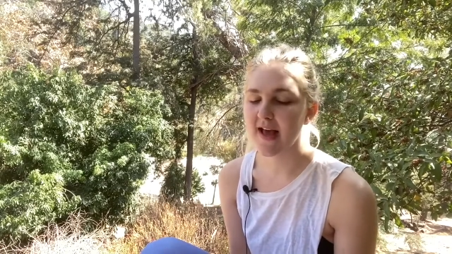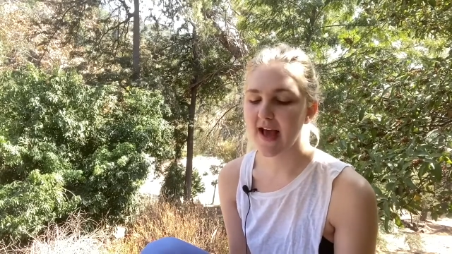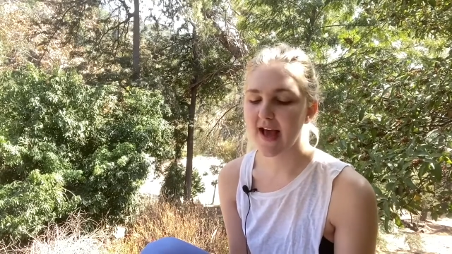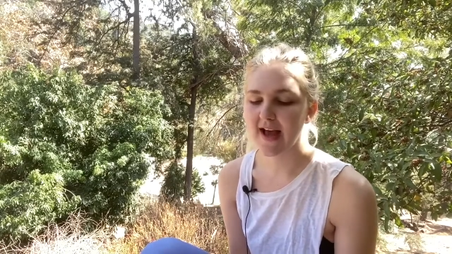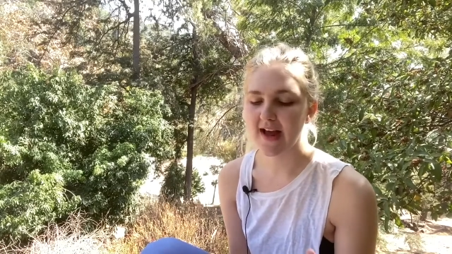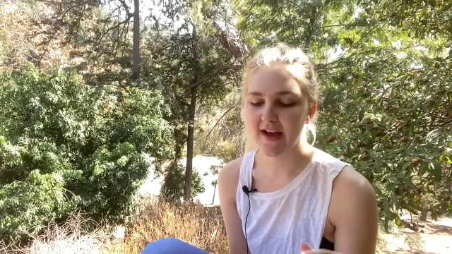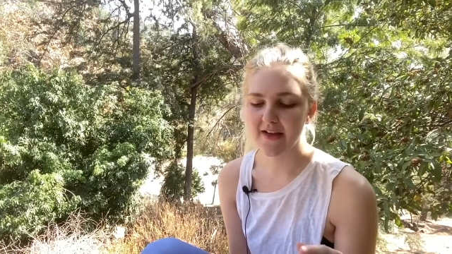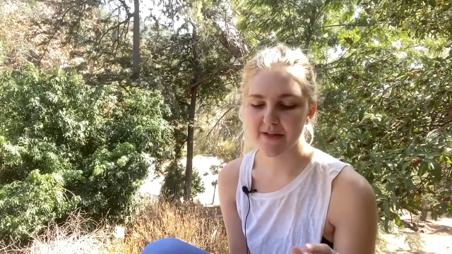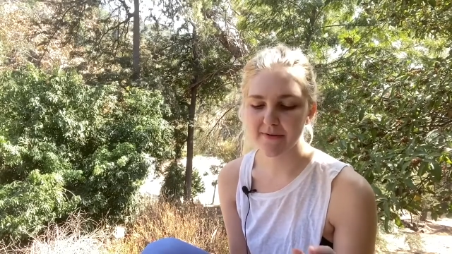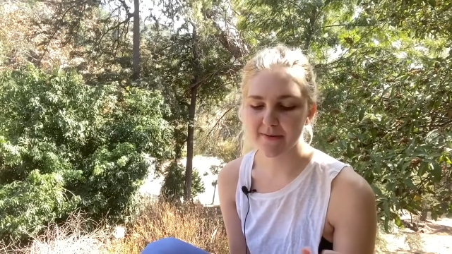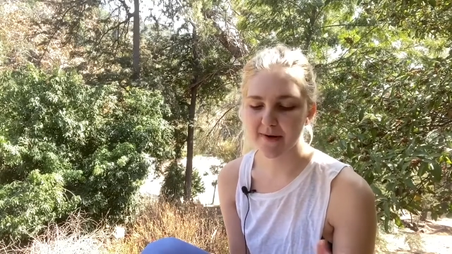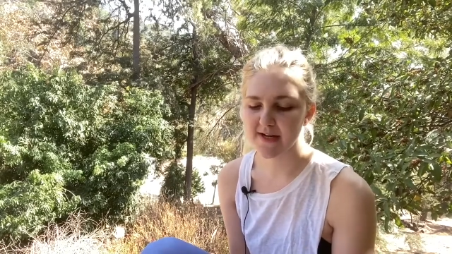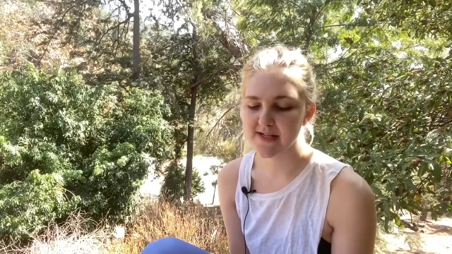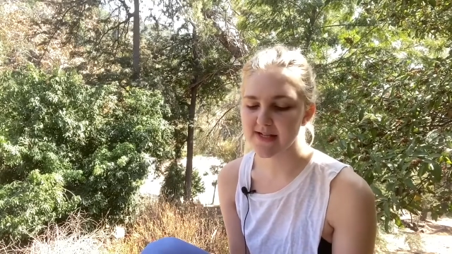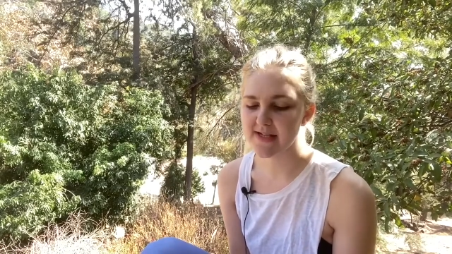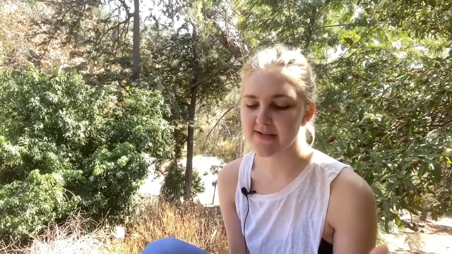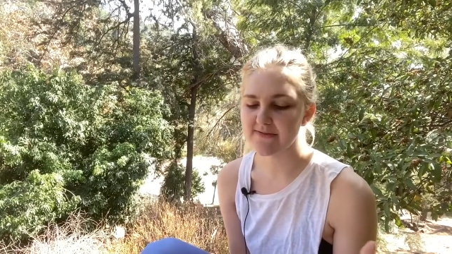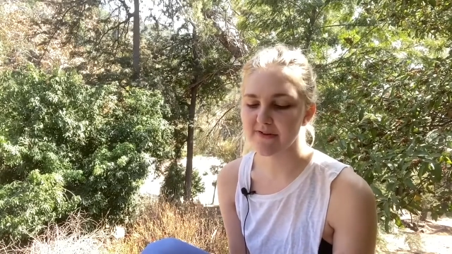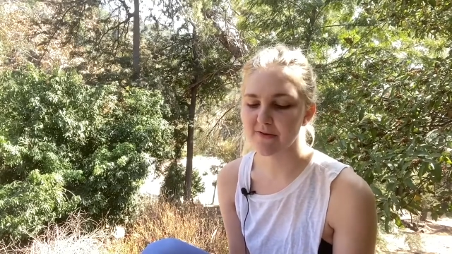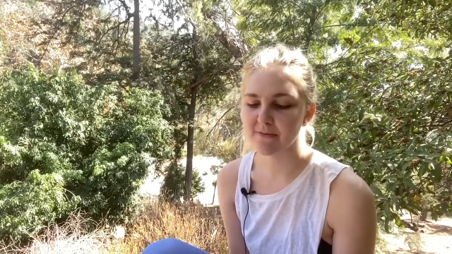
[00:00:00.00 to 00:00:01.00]
I got the
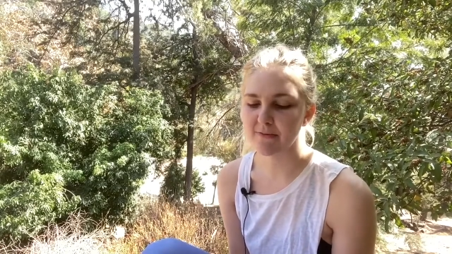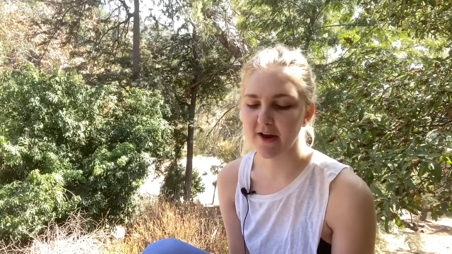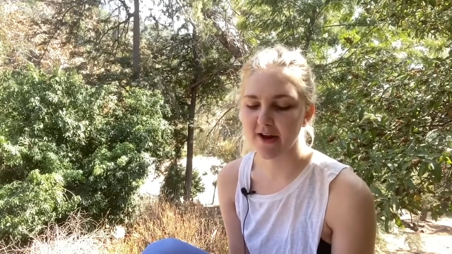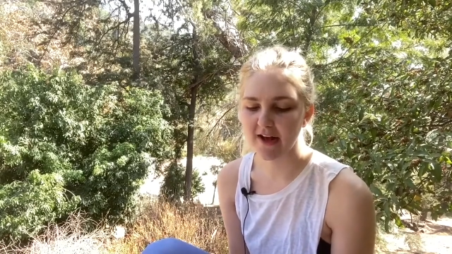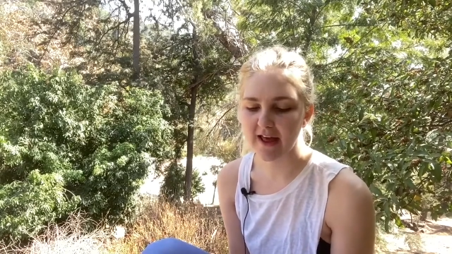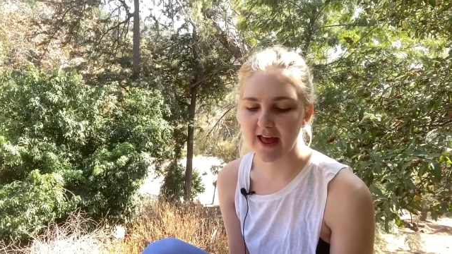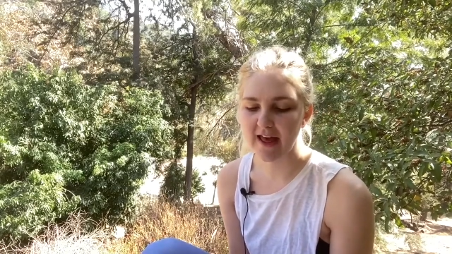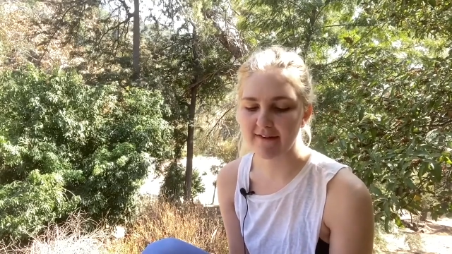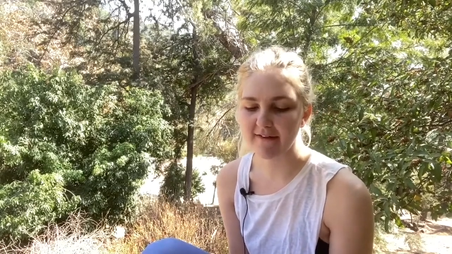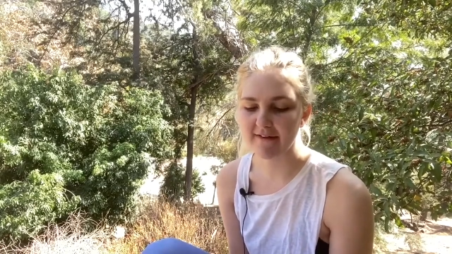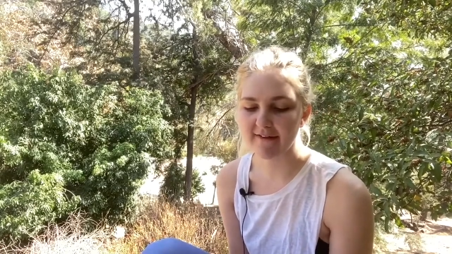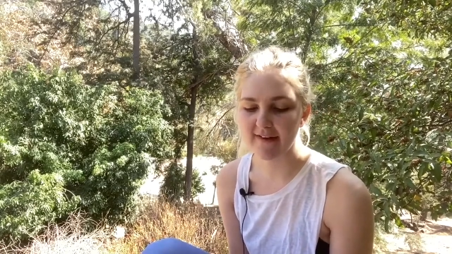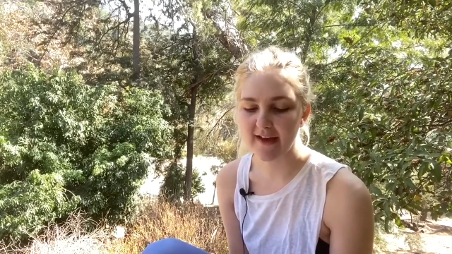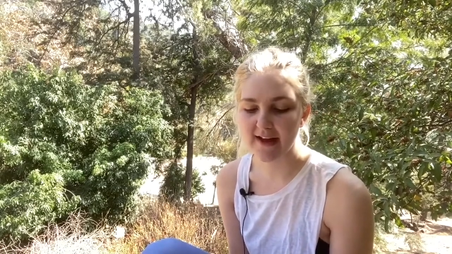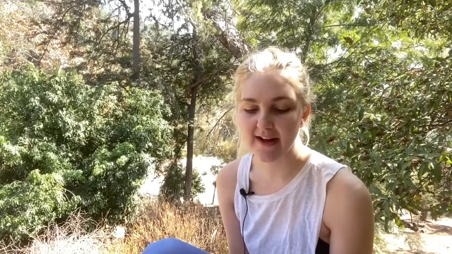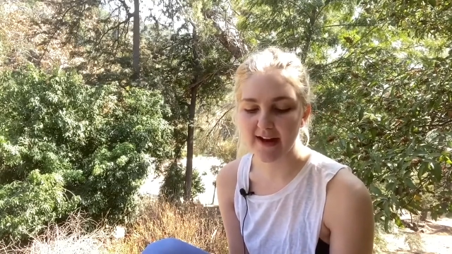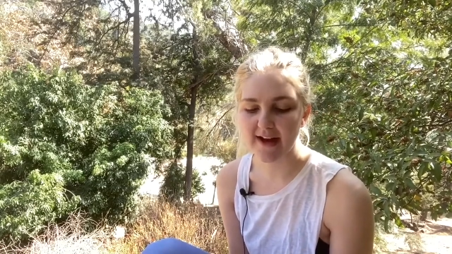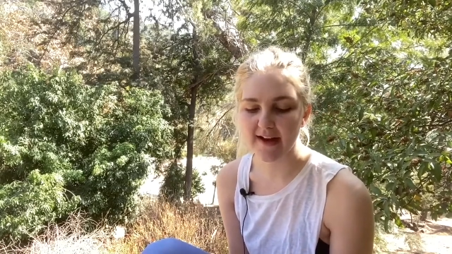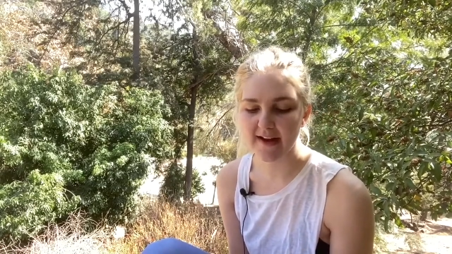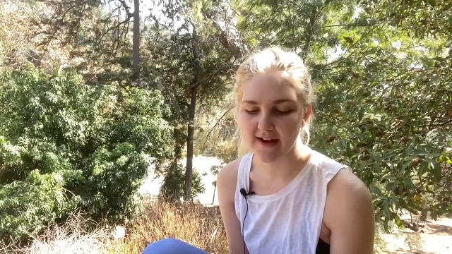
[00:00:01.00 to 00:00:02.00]
prices from
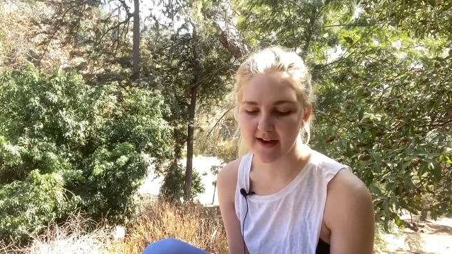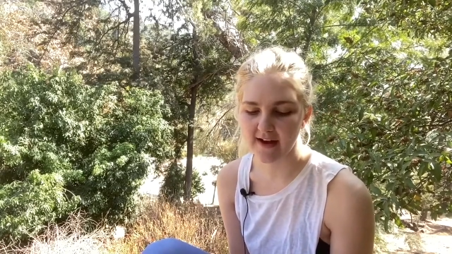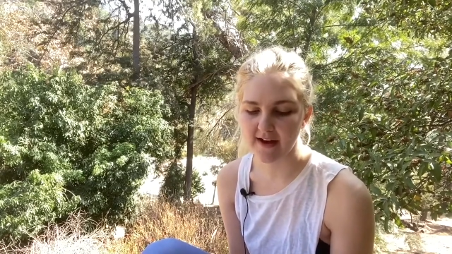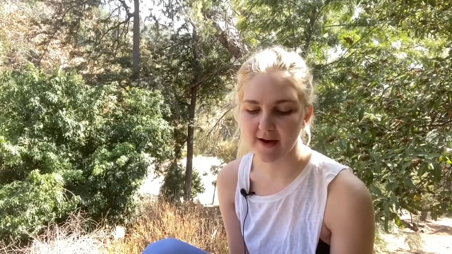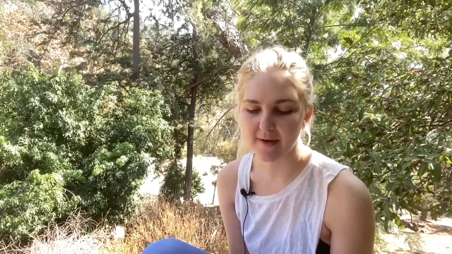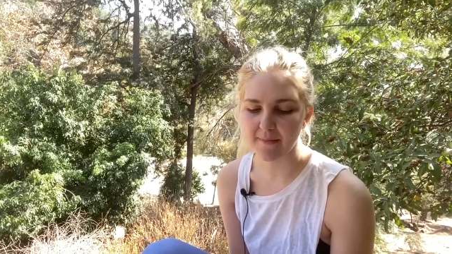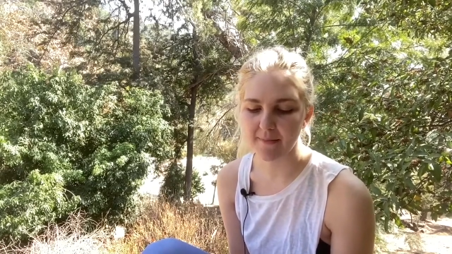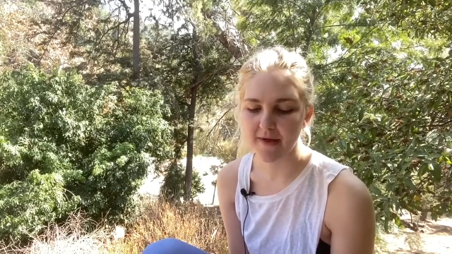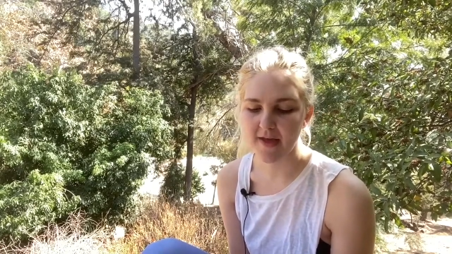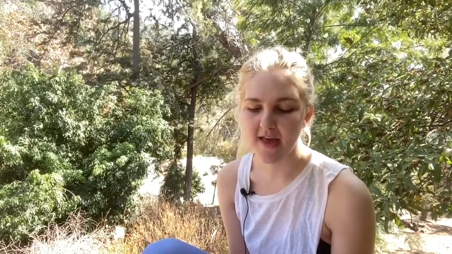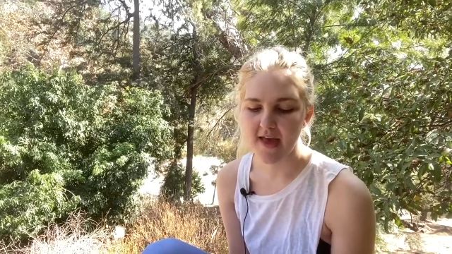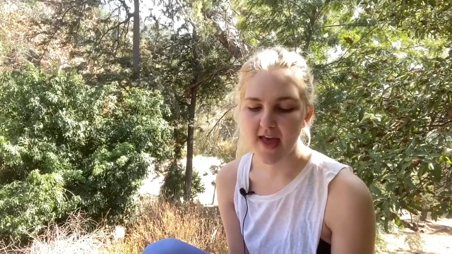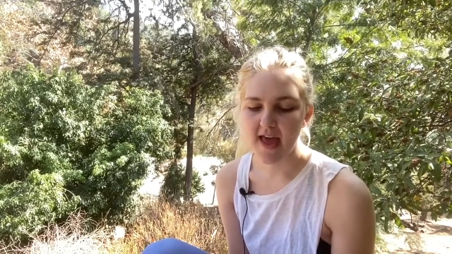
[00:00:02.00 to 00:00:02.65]
rentcafe.com,